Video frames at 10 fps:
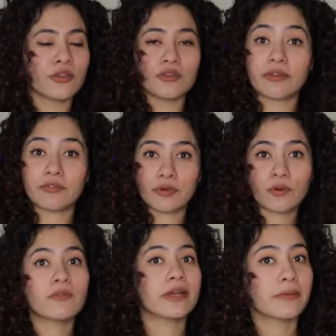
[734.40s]
You never know
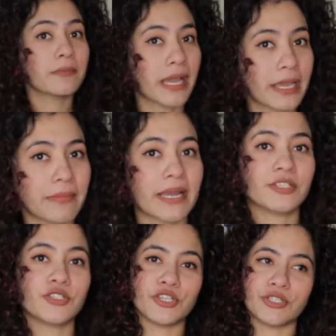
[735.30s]
when my
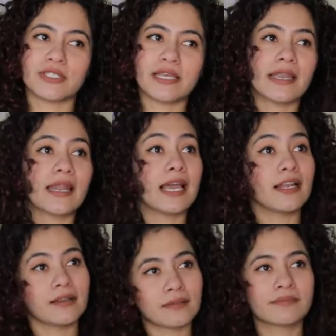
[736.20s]
mind changes and I'll
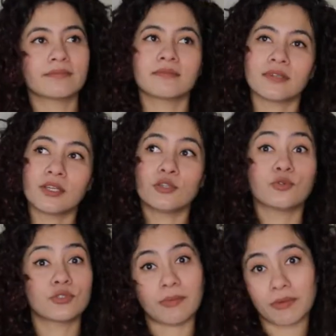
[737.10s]

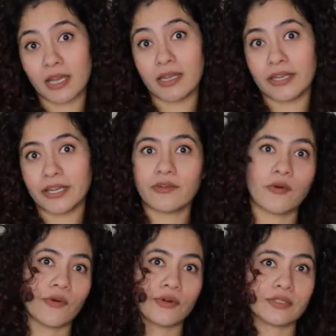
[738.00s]
do some coloring
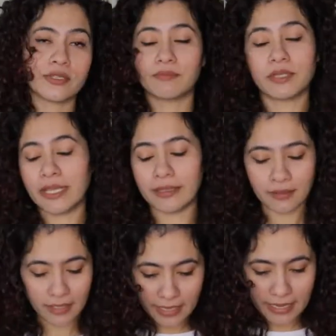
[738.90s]
or something,
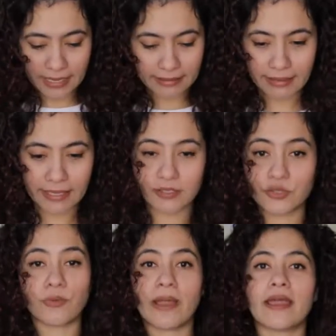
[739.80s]
anything else
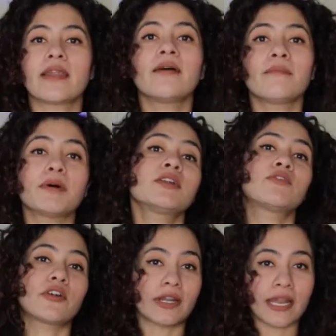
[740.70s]
to my hair. But
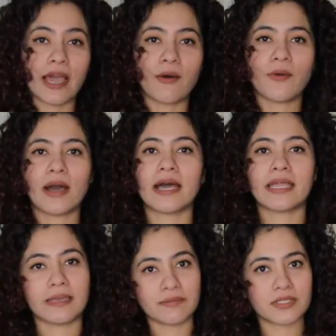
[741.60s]
for now I
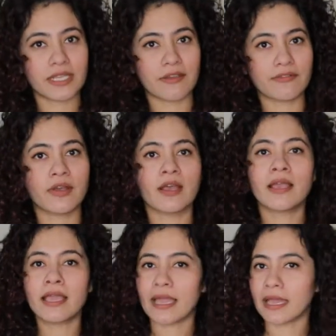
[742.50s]
am safe
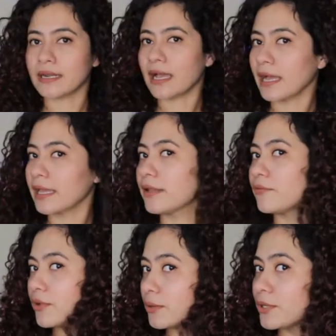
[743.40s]
and I
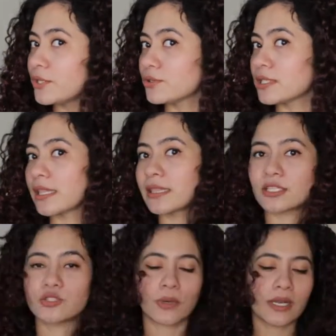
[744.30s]
will be using
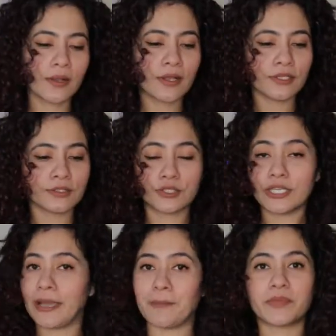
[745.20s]
this one. So
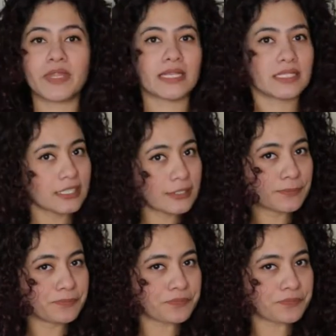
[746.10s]
yeah, that's it.